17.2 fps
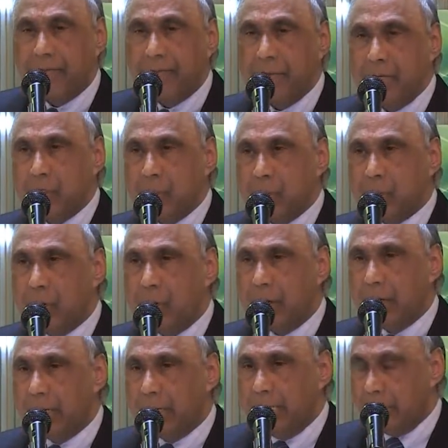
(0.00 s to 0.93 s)
feel
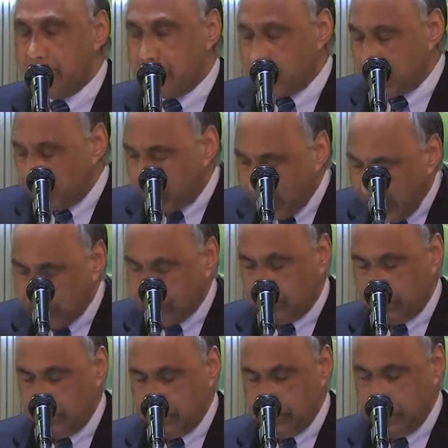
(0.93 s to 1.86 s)
strongly that
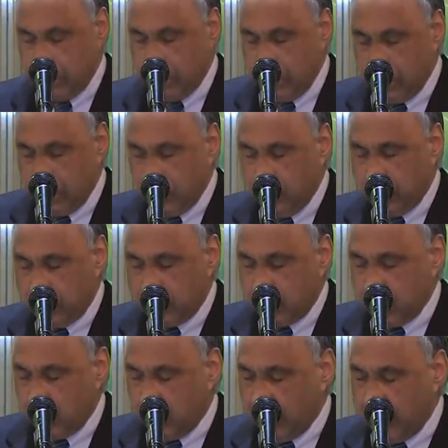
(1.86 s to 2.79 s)
together
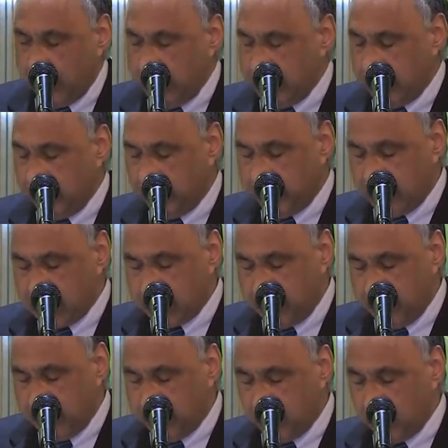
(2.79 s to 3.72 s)
with your Indian press
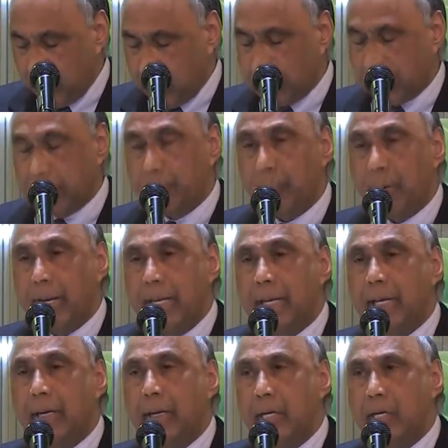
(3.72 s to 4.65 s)
people, you can
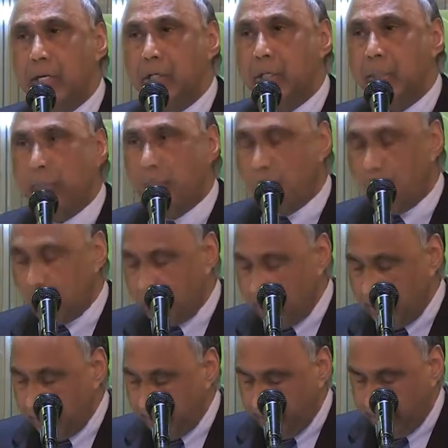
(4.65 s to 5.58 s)
play a leadership
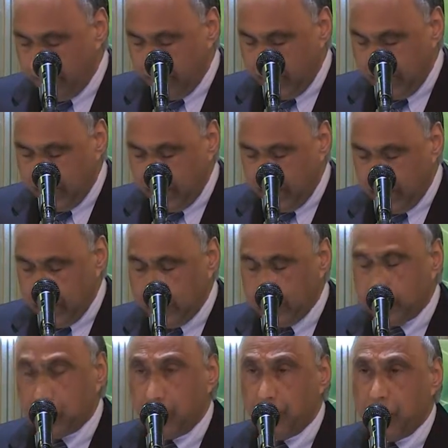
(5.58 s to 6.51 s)
role
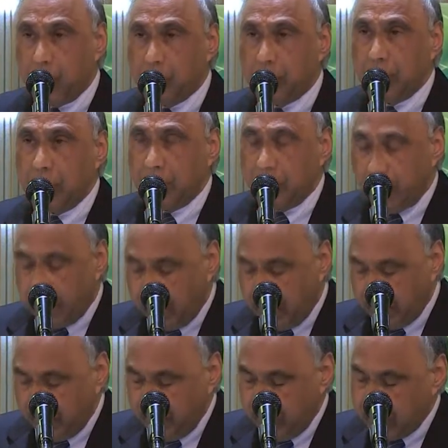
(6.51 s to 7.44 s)
in promoting
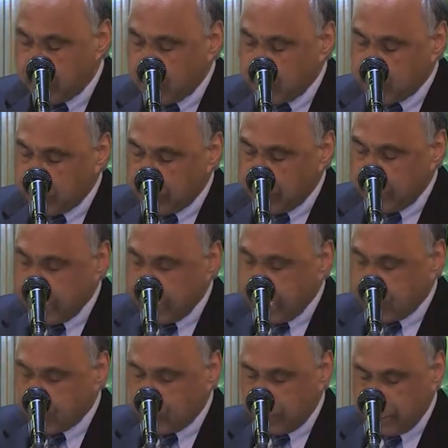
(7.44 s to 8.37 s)
conflict
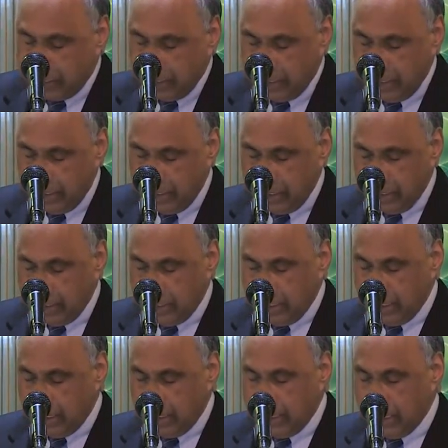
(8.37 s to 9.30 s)
reduction
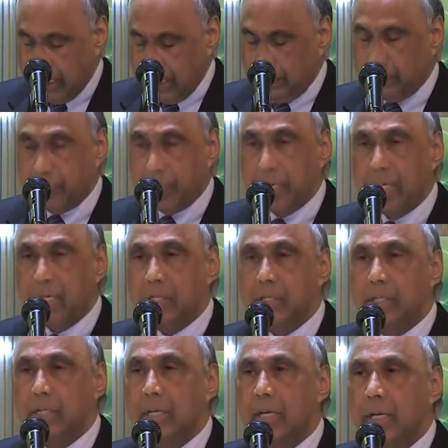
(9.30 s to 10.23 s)
and
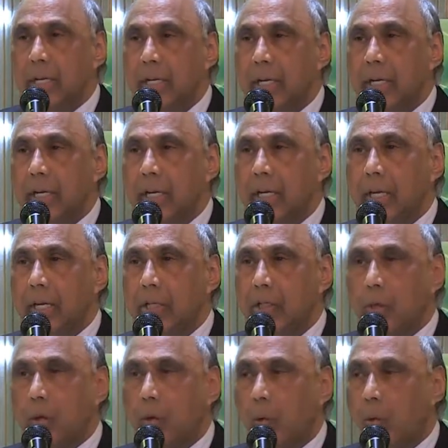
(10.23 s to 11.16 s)
peace in
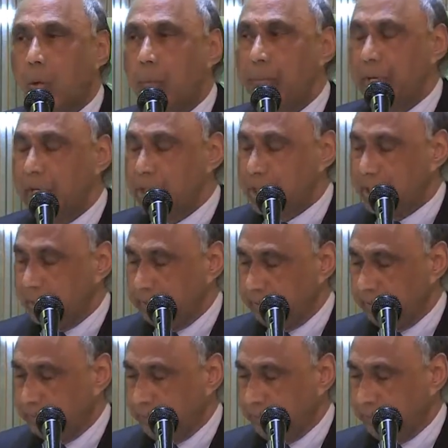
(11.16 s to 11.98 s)
your home region.